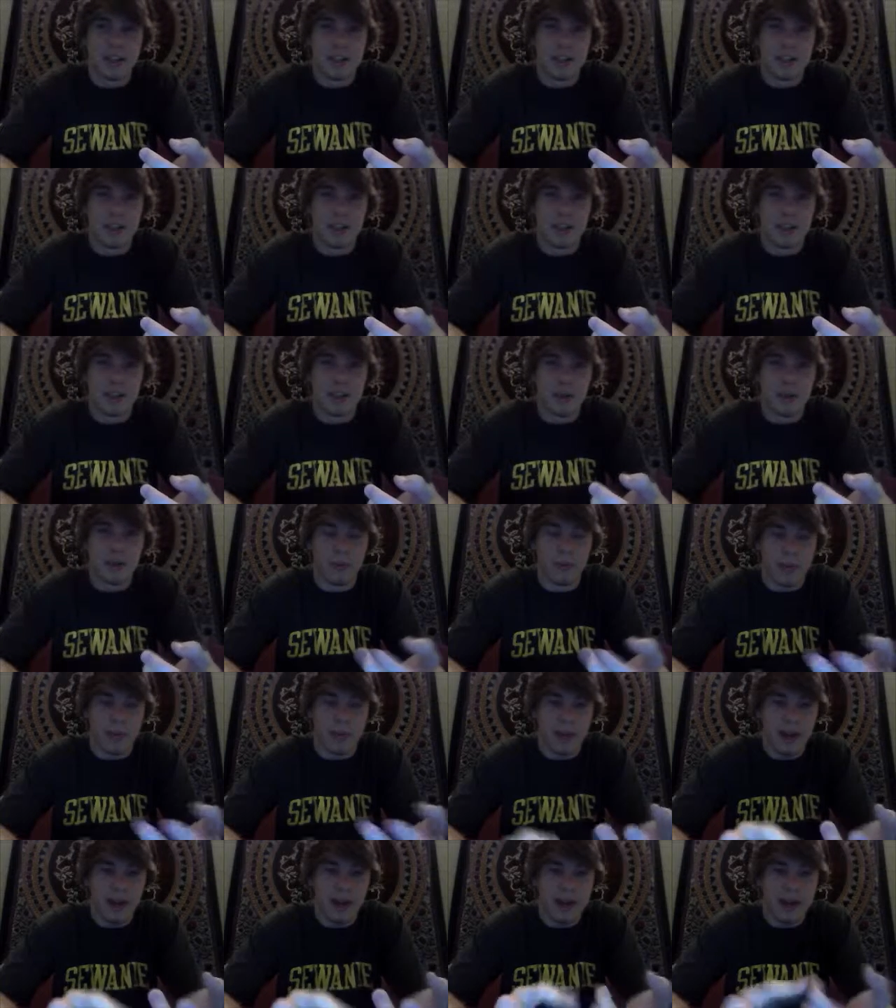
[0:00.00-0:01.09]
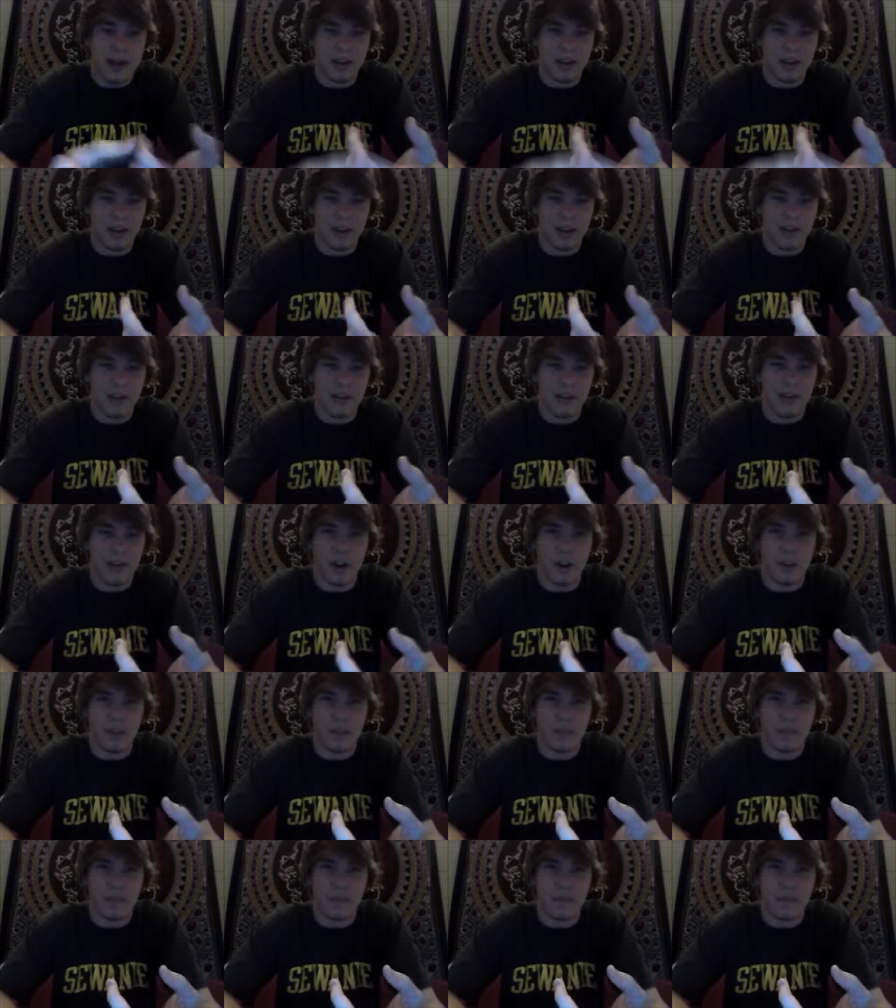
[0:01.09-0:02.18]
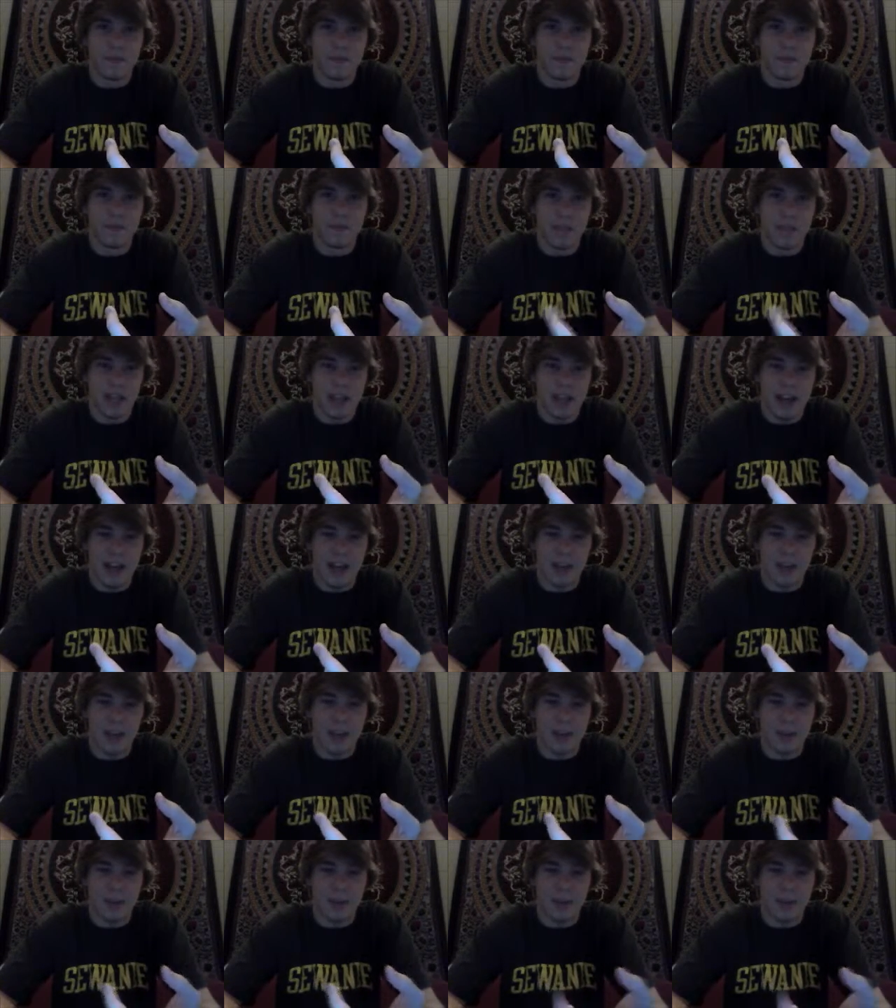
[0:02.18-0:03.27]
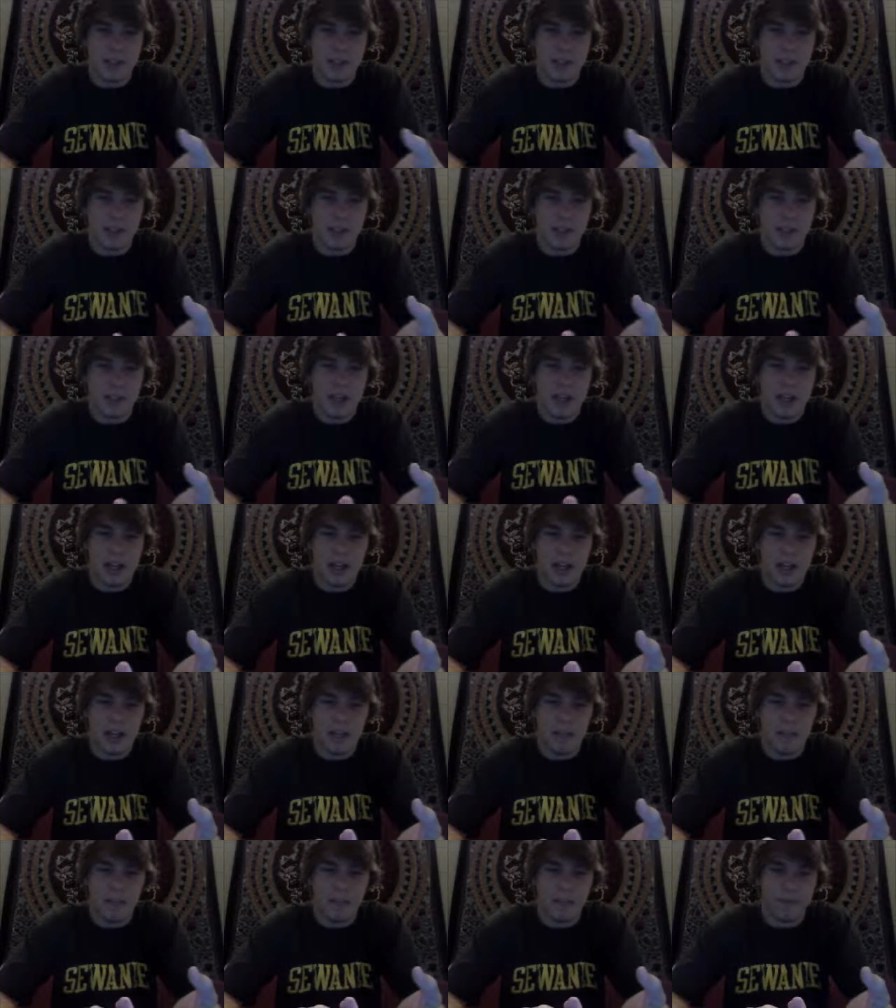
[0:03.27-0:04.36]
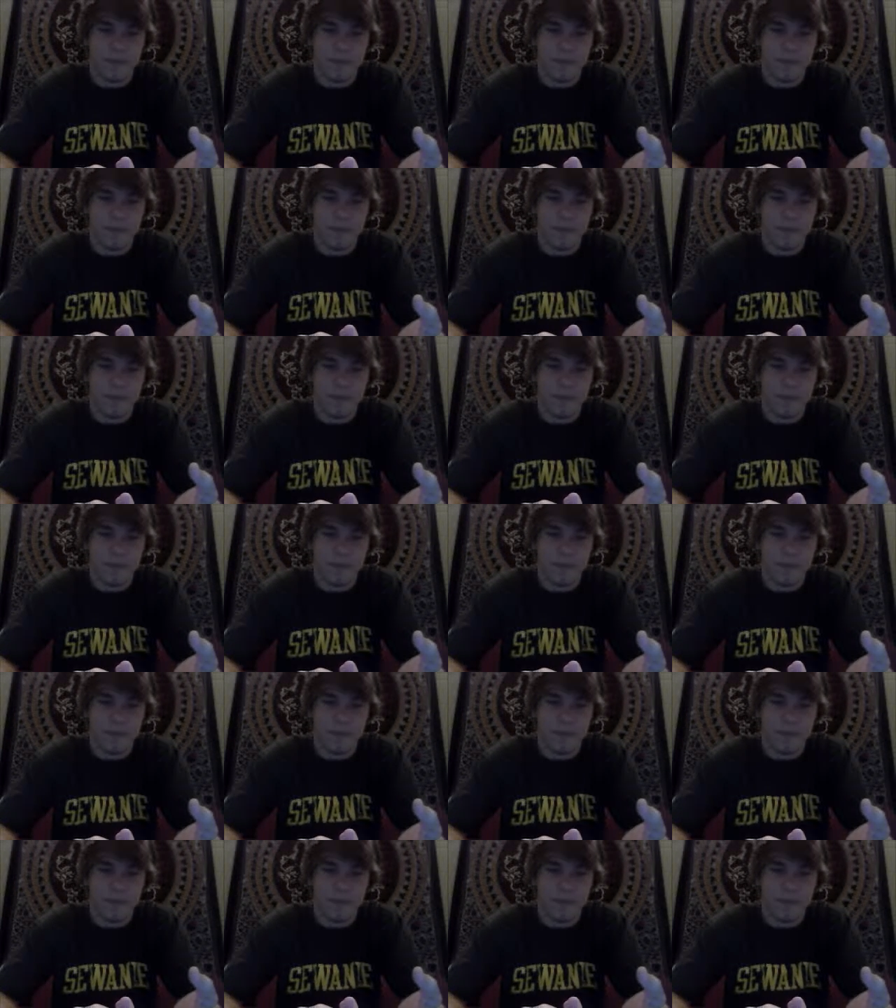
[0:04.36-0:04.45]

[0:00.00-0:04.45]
so my granddad grew up on the farm, taking care of animals, um,